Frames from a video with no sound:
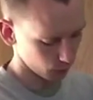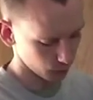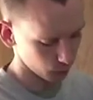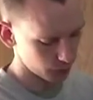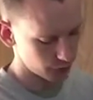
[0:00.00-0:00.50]
a
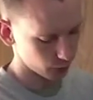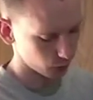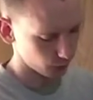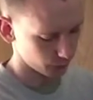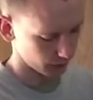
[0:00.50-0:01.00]

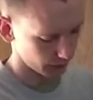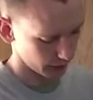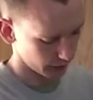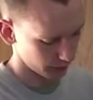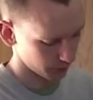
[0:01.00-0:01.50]
multi-tool.
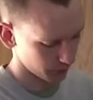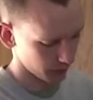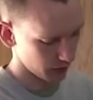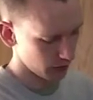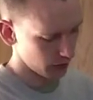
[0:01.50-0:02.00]
I
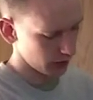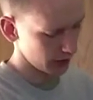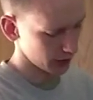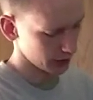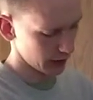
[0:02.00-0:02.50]

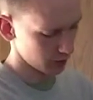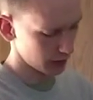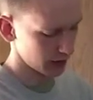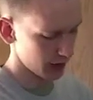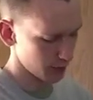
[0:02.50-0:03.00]
actually have my
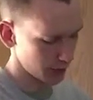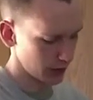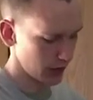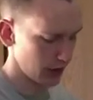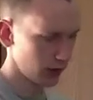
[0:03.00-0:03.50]
Leatherman in
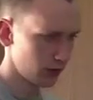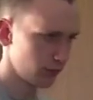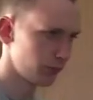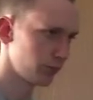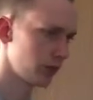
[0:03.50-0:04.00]
here,
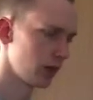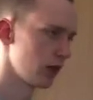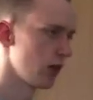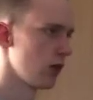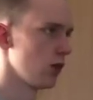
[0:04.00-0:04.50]

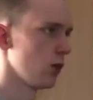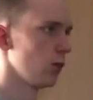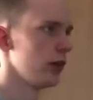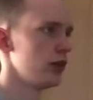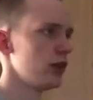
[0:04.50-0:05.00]

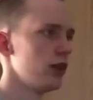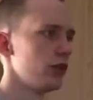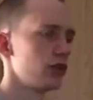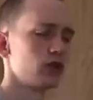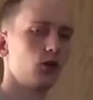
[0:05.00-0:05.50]
which
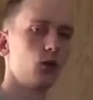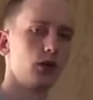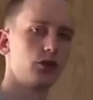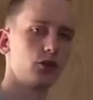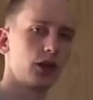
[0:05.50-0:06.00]
is
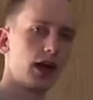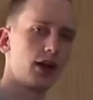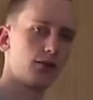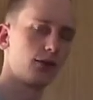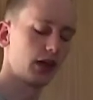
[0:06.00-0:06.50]
always good to
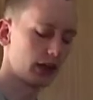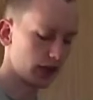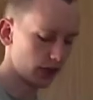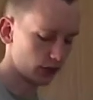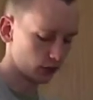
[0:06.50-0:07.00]
have at
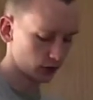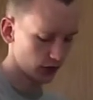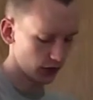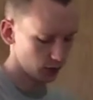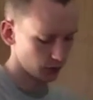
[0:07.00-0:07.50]
airsoft
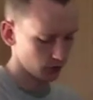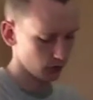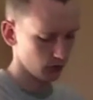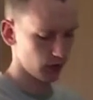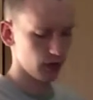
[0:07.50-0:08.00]
games,
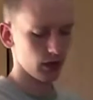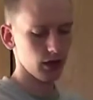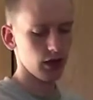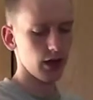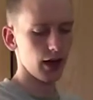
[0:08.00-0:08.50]

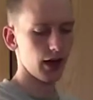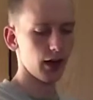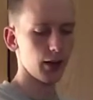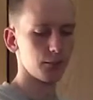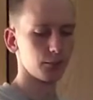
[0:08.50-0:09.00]

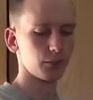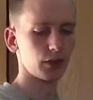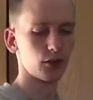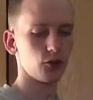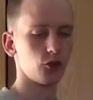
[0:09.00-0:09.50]

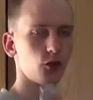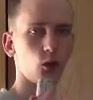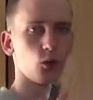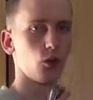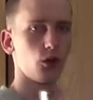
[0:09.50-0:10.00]
because you've got
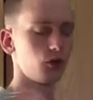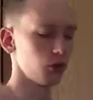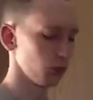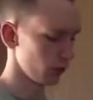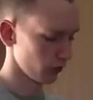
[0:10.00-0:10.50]
all the
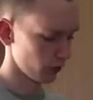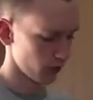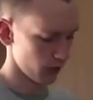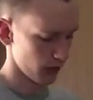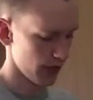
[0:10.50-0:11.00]
tools and
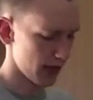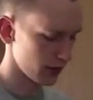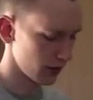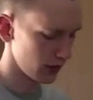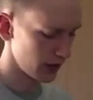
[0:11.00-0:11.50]
stuff on there that
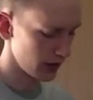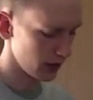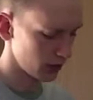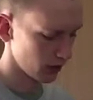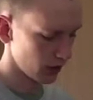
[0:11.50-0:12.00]
you
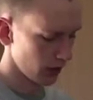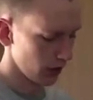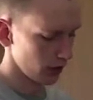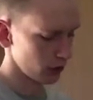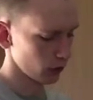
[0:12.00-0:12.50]
need.
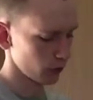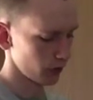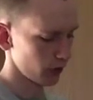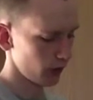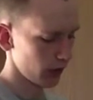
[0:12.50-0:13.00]
It's
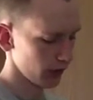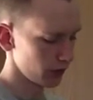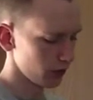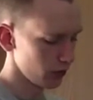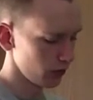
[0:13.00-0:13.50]
also, I
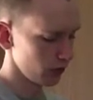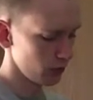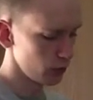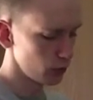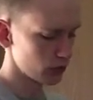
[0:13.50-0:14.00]

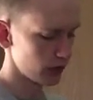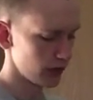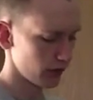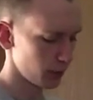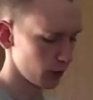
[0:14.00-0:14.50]
usually,
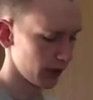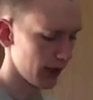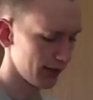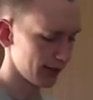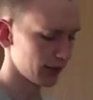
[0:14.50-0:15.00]
if I'm doing
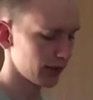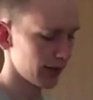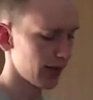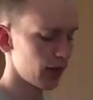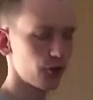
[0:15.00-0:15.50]
anything like
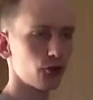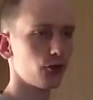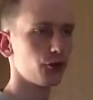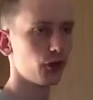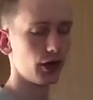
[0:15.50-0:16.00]

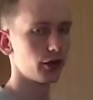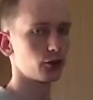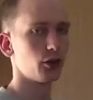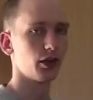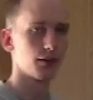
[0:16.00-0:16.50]
airsoft or
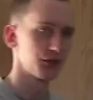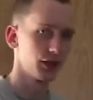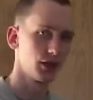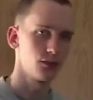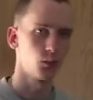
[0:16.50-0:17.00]
archery, I'll have a
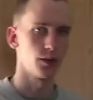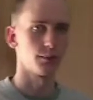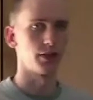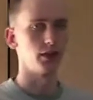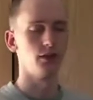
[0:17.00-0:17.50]
knife with
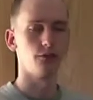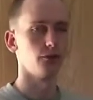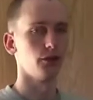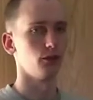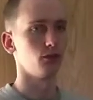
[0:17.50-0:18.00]
me
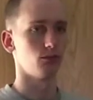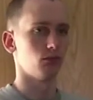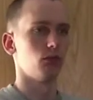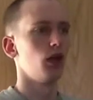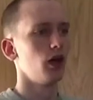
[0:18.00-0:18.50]
for...
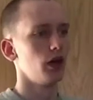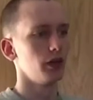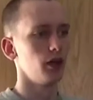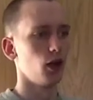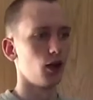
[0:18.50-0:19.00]

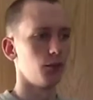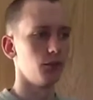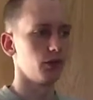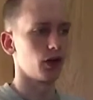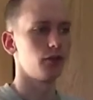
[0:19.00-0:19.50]
You know,
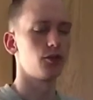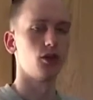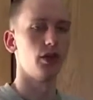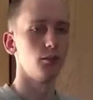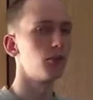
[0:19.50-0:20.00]
knives
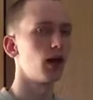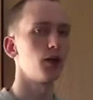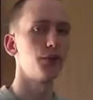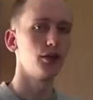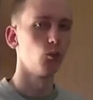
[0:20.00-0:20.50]
are, in my
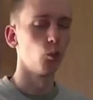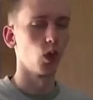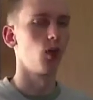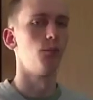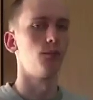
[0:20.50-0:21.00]
opinion, one
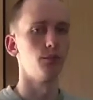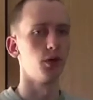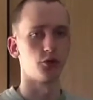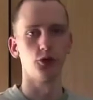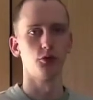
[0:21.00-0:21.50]
of the
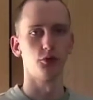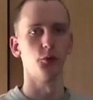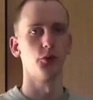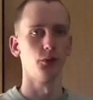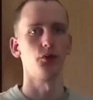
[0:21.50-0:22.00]
most useful
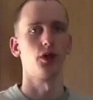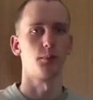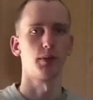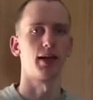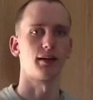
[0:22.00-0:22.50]
tools on the
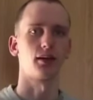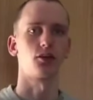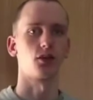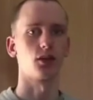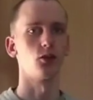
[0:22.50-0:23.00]
planet
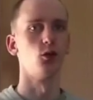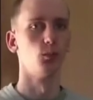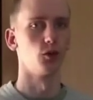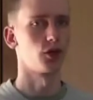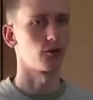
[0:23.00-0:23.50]
because they can do
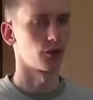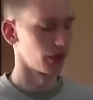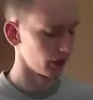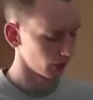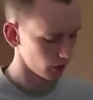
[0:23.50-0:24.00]
almost
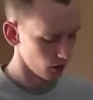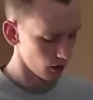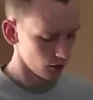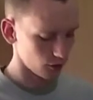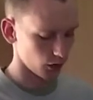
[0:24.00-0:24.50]
everything.
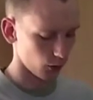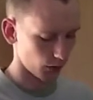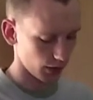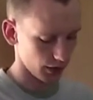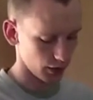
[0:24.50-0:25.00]

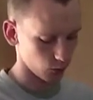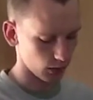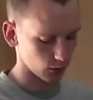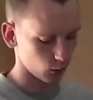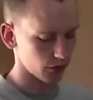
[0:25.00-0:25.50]
So that's why
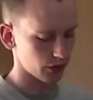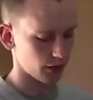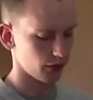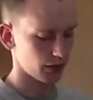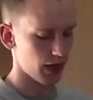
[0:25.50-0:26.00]
I'll always
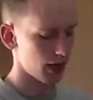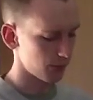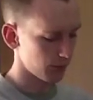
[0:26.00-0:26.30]
carry that.